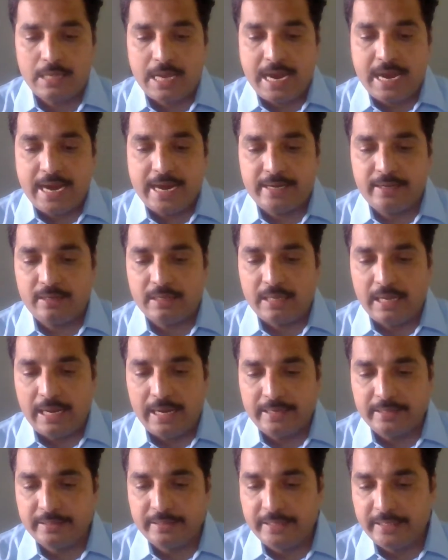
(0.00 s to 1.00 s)

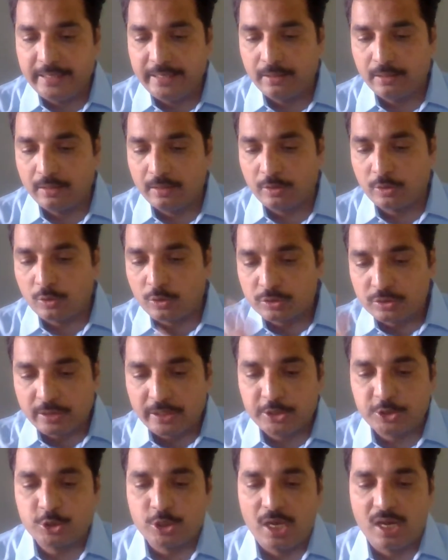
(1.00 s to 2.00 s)
and the
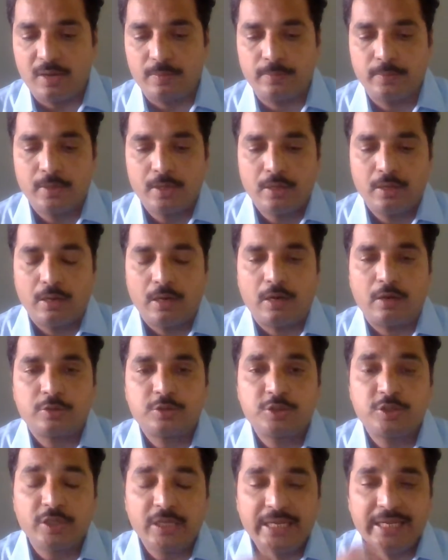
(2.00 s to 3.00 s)
grocery shop, or
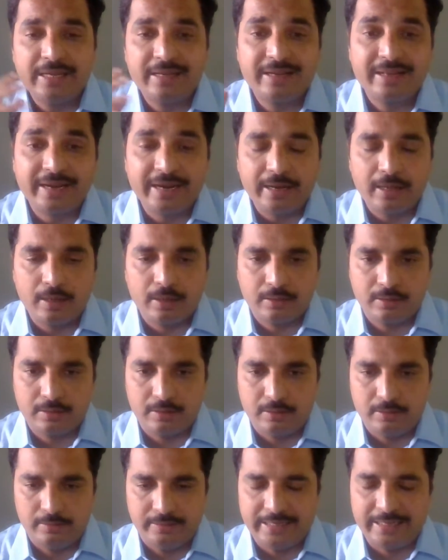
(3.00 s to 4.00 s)

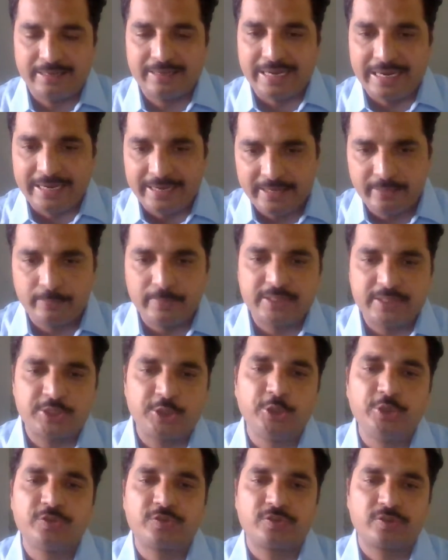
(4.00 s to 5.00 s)
the grinding
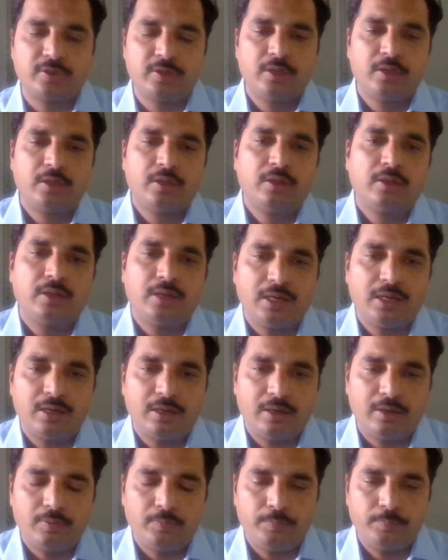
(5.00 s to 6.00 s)
machines
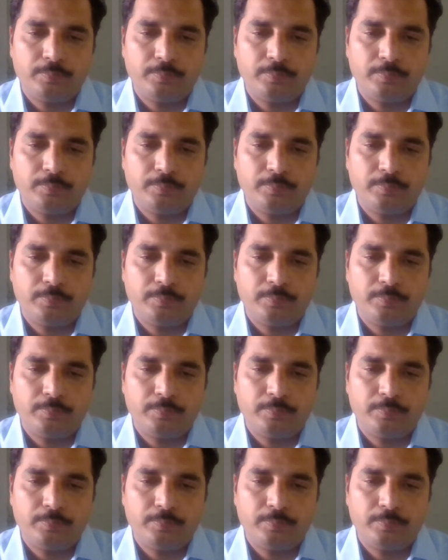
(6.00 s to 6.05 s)
uh,